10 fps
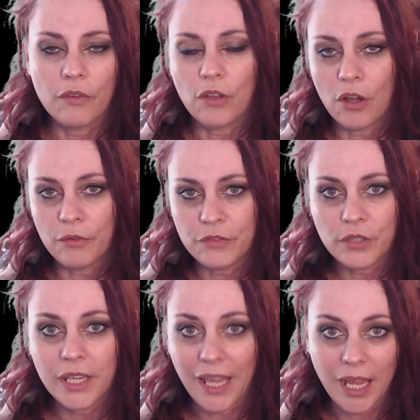of the
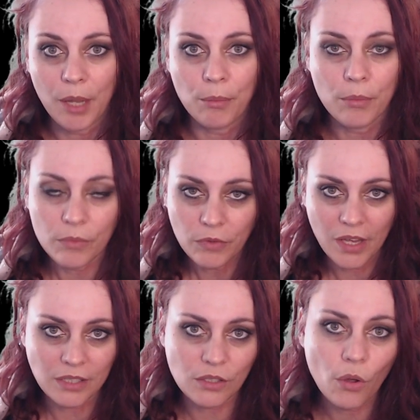game
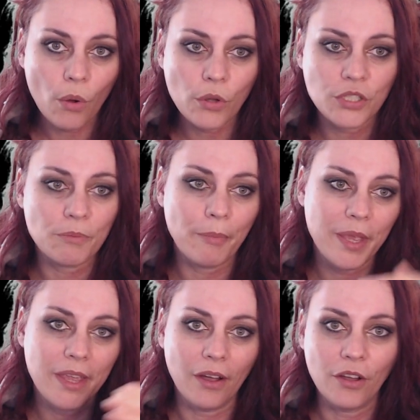that goes
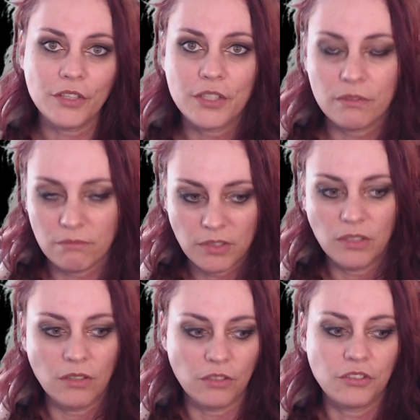beyond
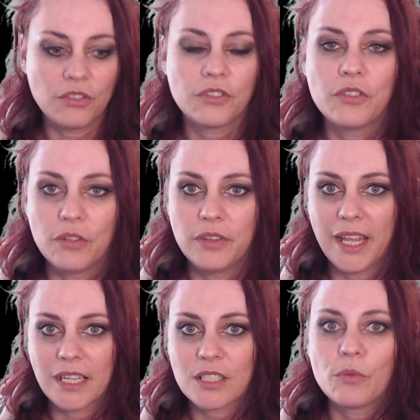the, just the
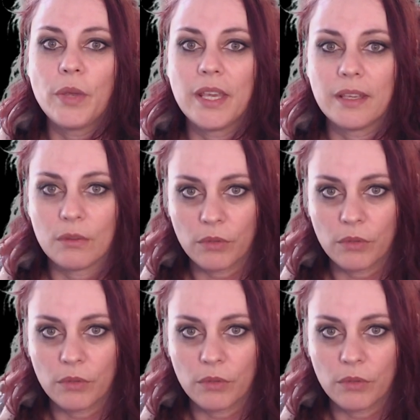next week.